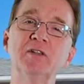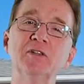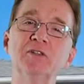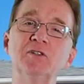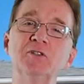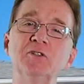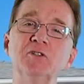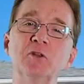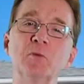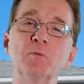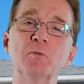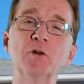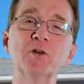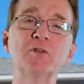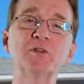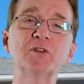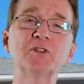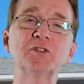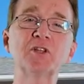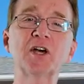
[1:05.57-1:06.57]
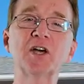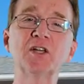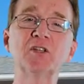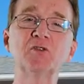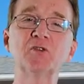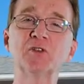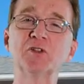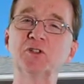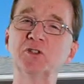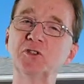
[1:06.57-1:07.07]
This is the perfect
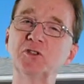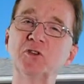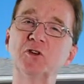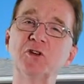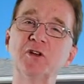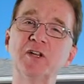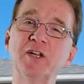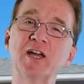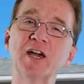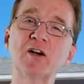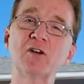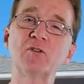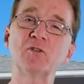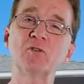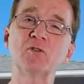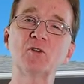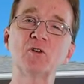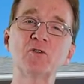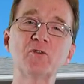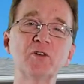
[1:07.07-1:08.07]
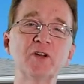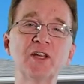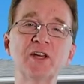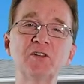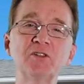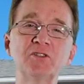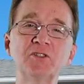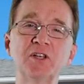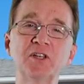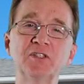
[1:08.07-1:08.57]
size for just starting out or for
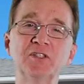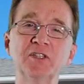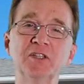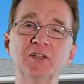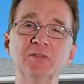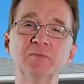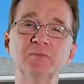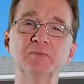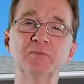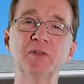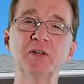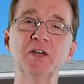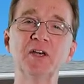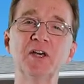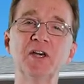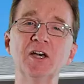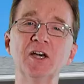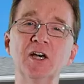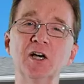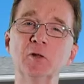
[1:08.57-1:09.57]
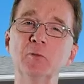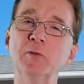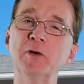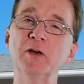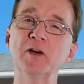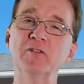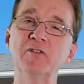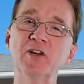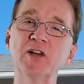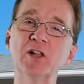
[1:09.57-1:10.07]
downsizing
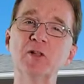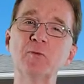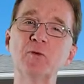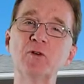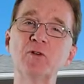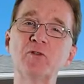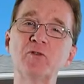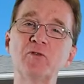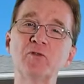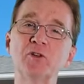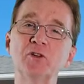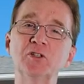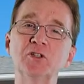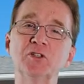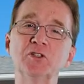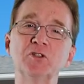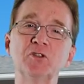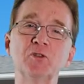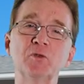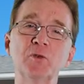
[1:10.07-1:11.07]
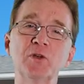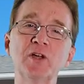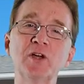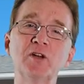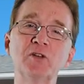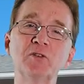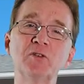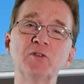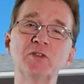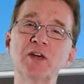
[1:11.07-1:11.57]
available for just
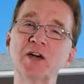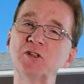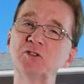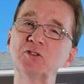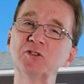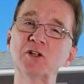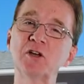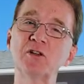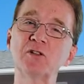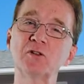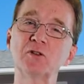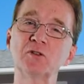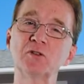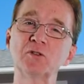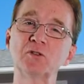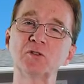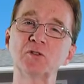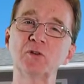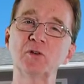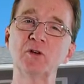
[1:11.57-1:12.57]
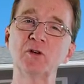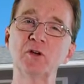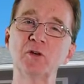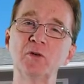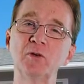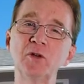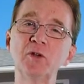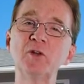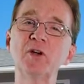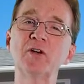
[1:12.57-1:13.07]
$300,000.
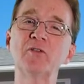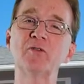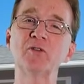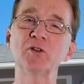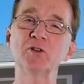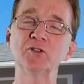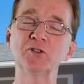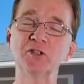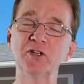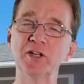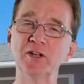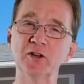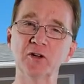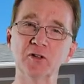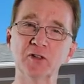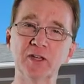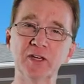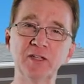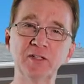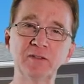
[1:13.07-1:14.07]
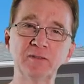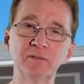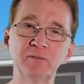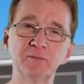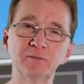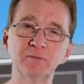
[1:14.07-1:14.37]
What do you got for us today, Darlene?